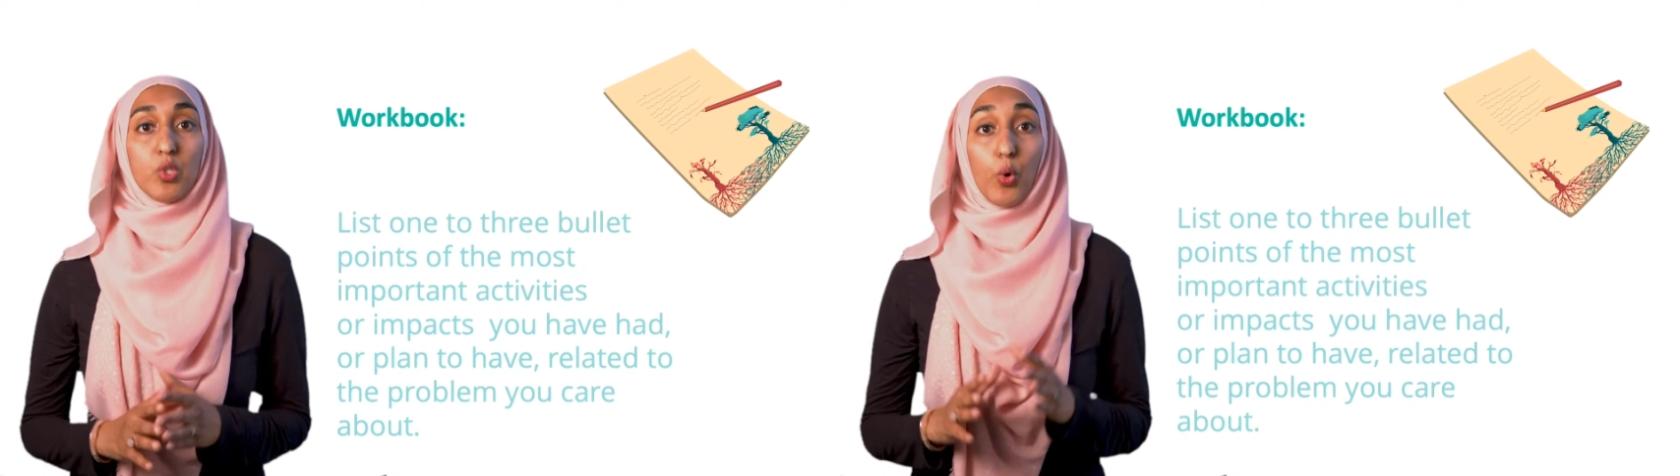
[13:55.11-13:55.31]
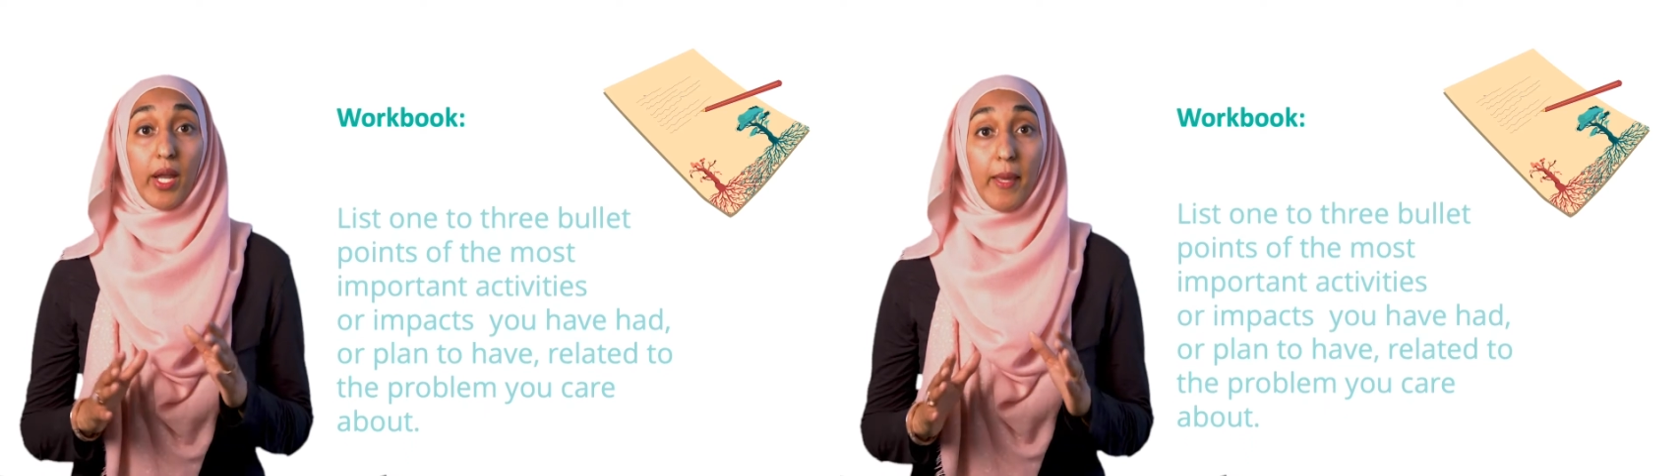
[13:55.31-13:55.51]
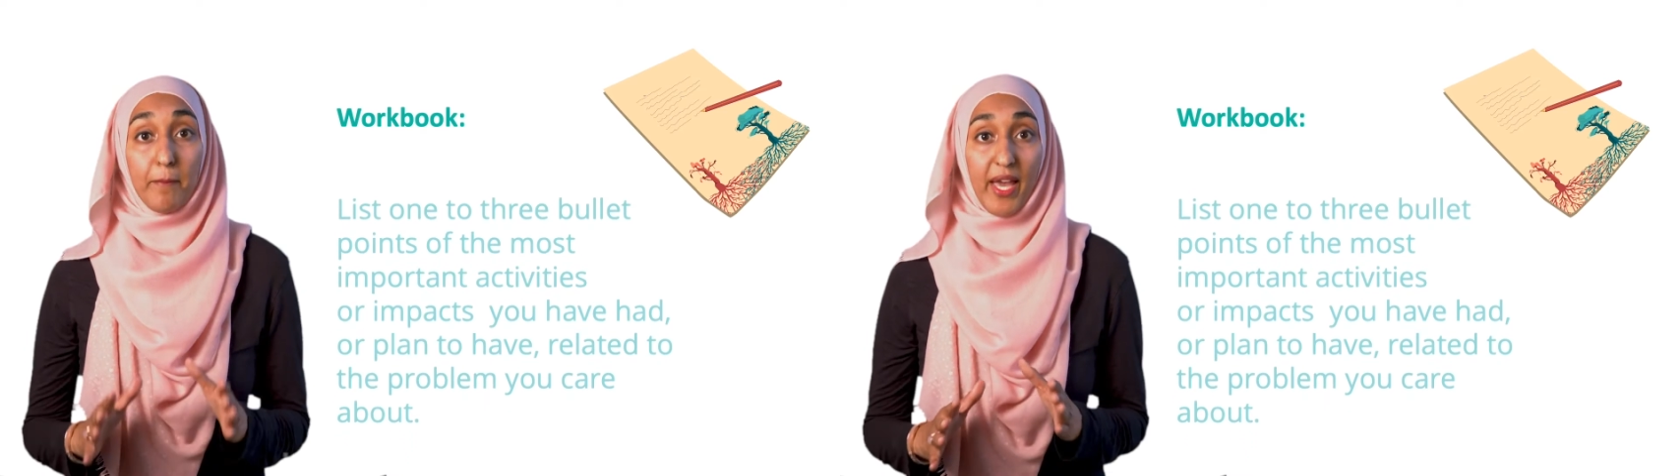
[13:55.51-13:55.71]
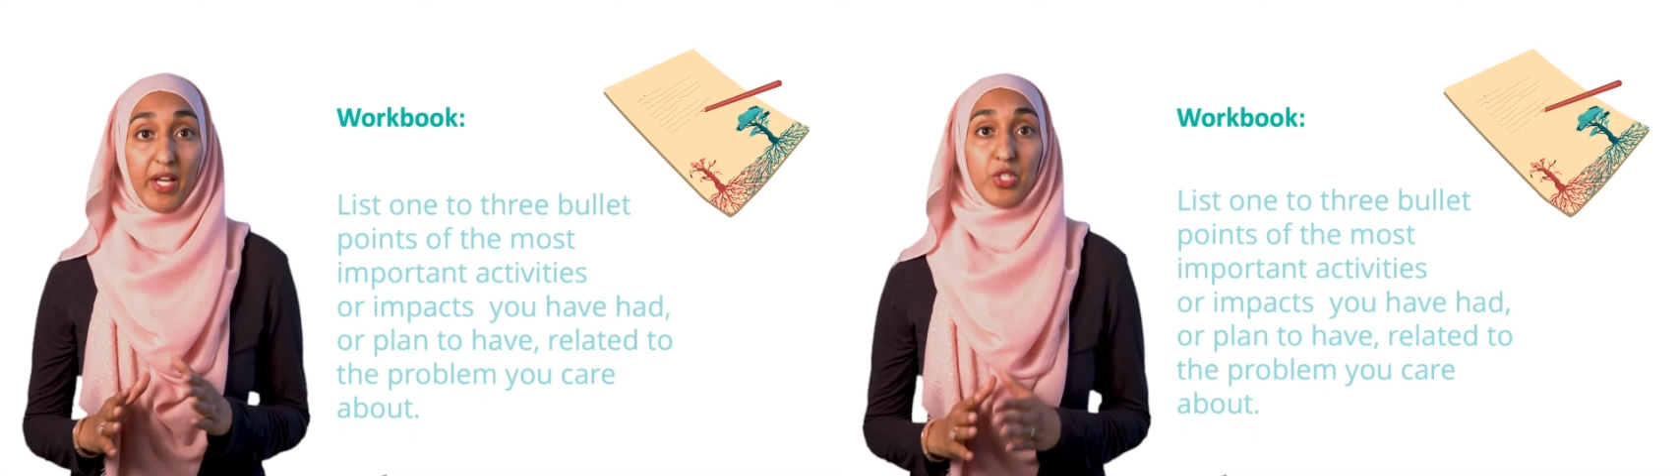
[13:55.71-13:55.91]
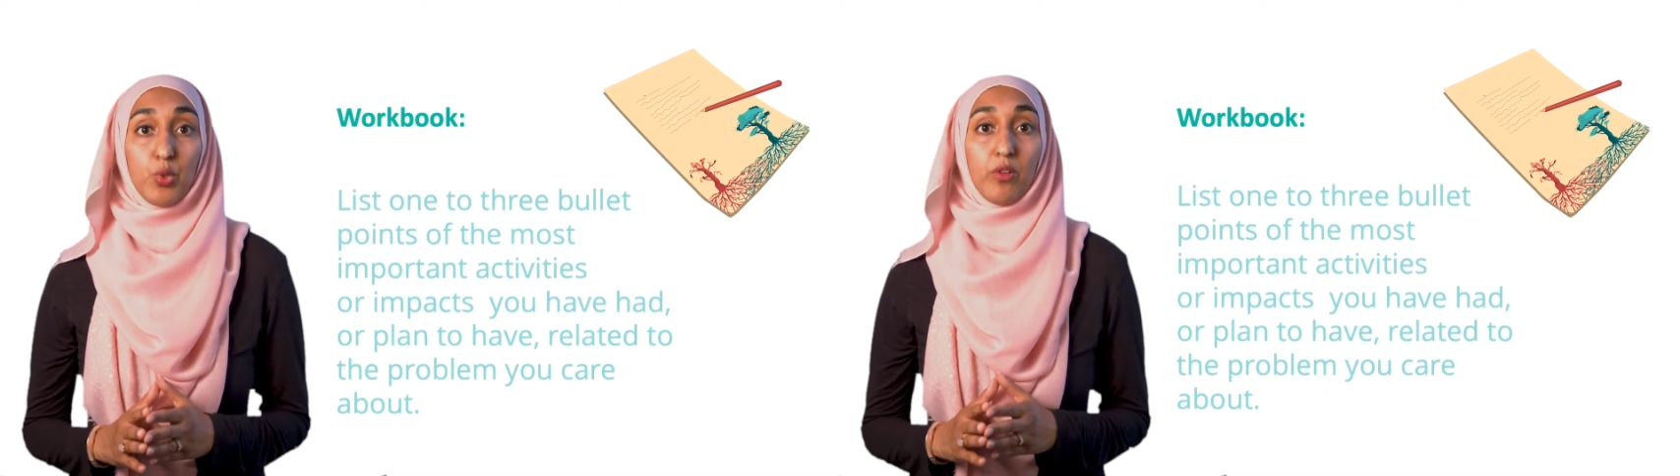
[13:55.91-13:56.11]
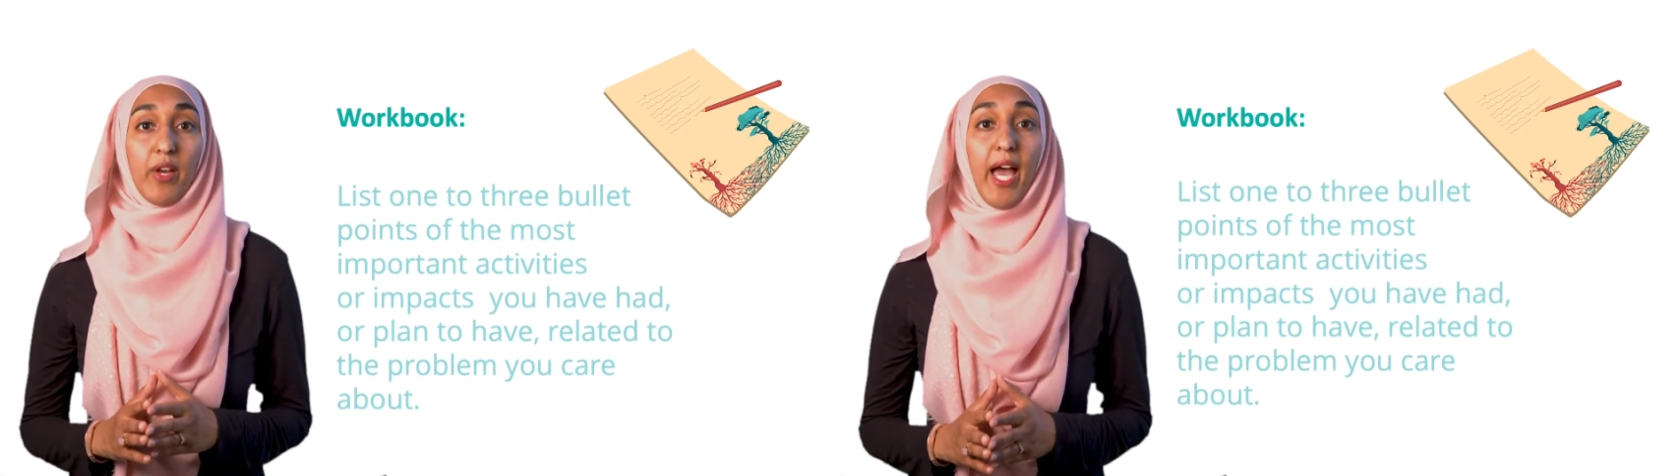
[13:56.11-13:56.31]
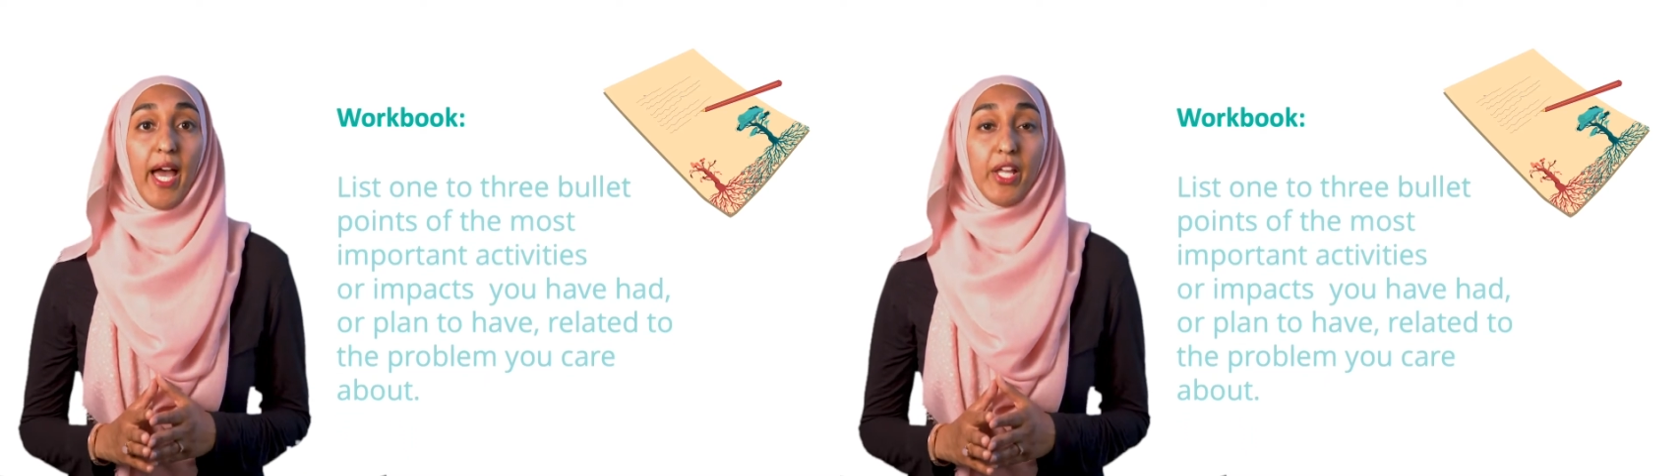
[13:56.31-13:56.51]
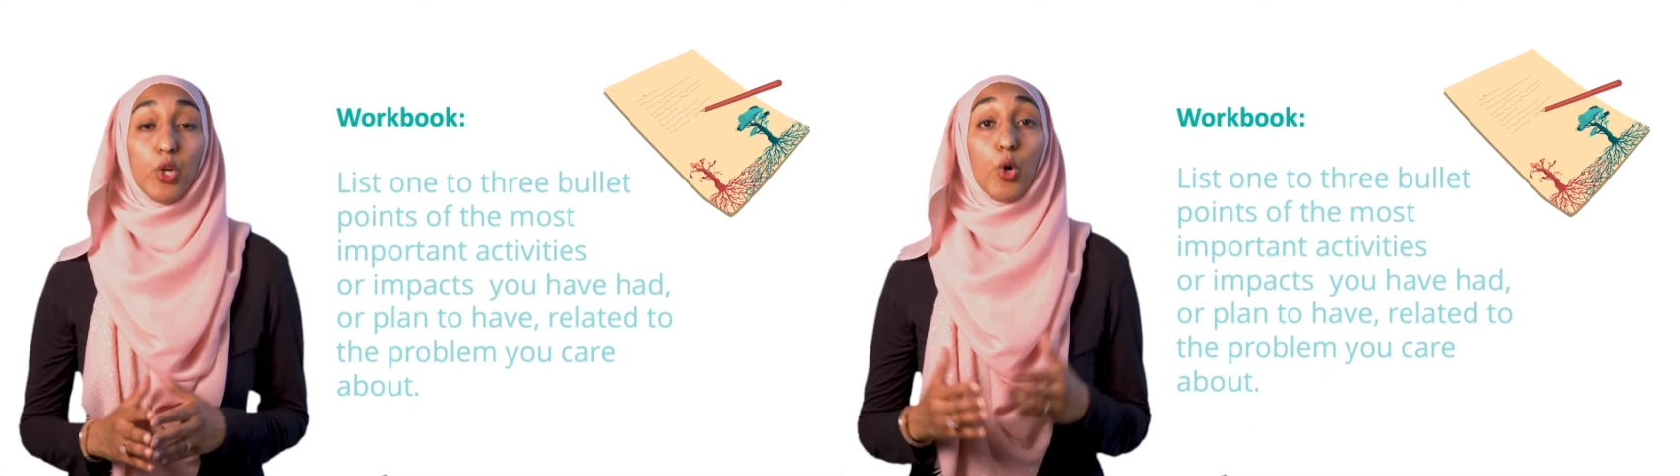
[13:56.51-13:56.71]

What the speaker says: or impacts you have had